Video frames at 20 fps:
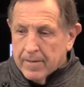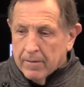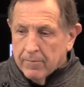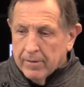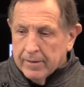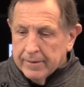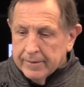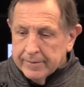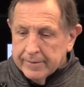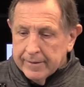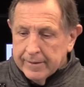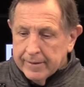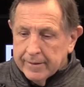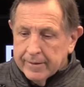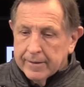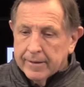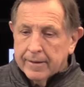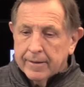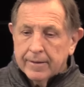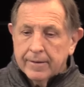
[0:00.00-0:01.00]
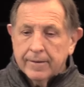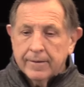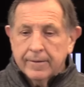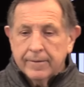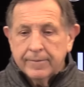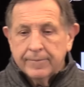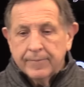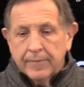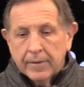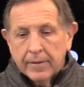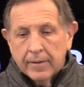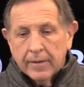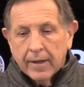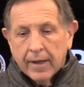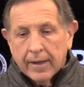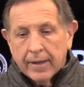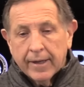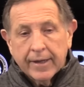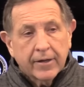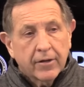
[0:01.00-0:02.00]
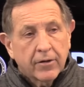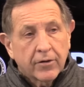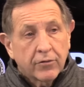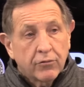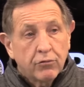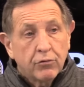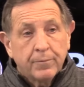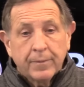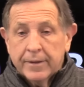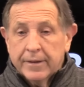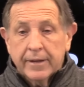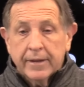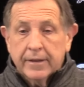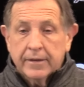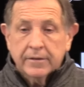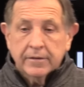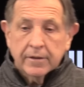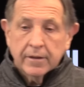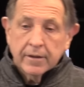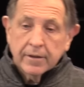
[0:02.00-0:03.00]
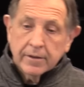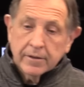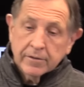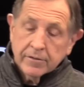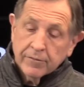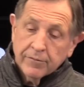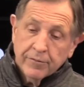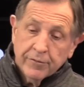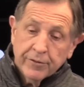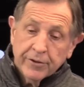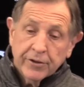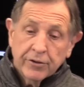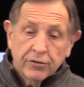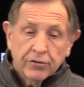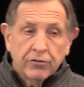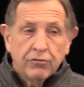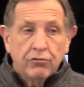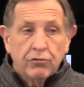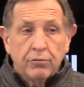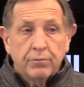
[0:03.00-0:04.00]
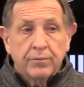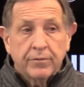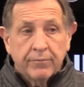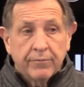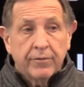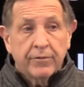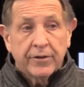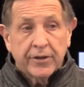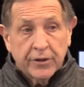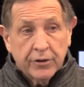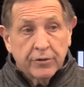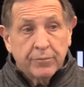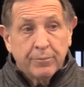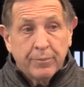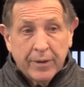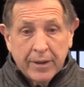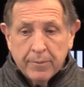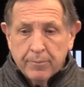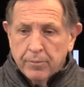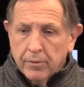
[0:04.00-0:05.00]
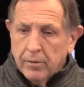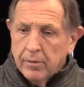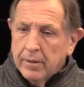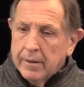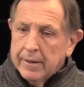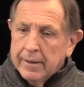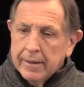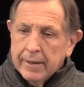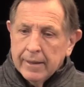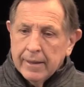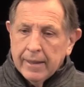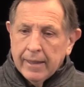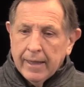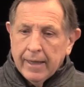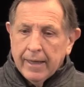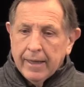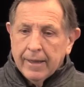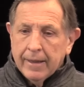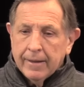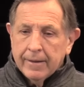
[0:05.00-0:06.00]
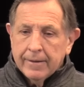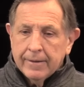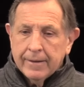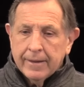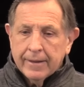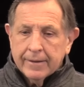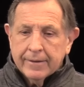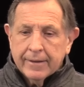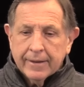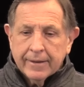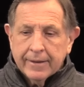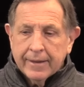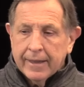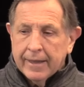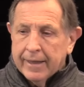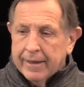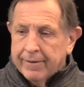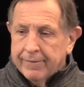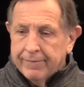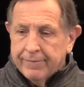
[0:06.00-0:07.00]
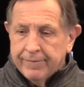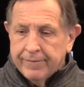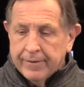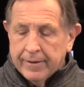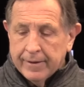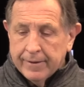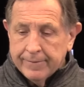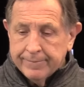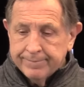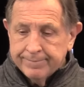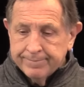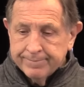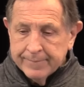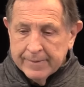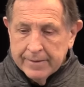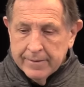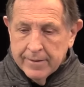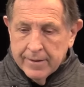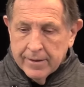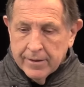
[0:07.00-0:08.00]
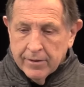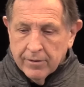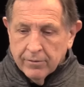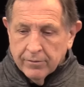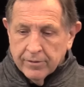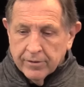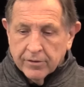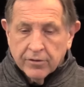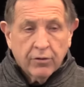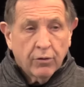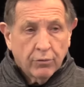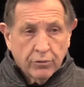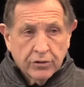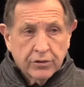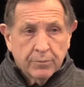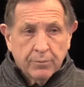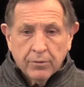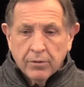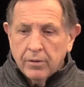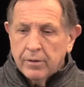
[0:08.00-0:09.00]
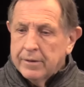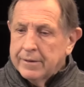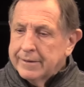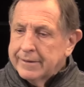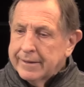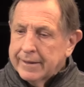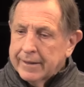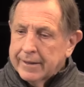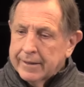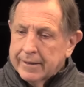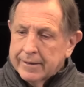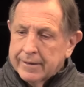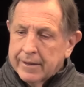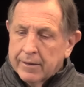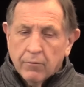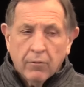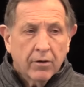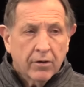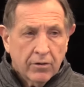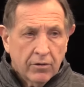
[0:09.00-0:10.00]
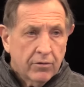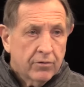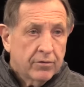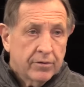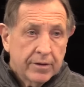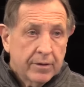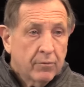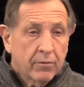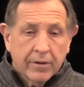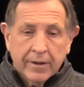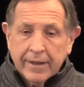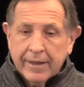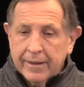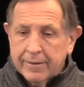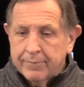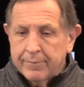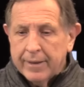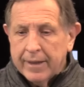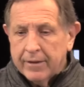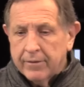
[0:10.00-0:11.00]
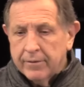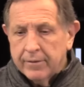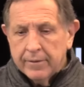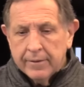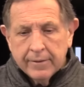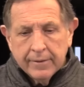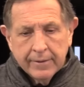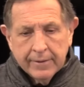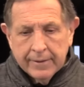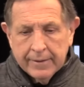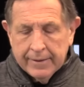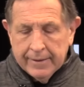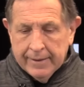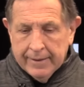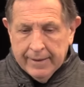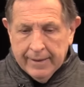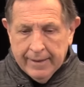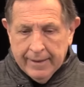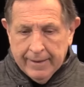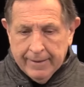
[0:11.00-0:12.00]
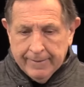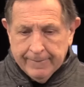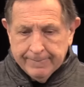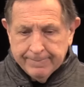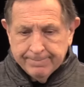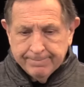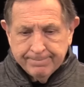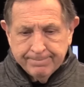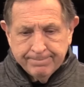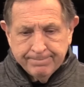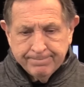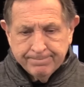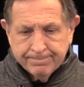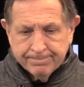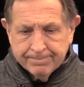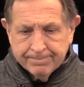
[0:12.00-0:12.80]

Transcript: Well, I think uh, I like our group. I think it's a it's a very good group, some very good people. Uh, I think they have, um, you know, they're coachable. They they want to learn. They want to get better. Um,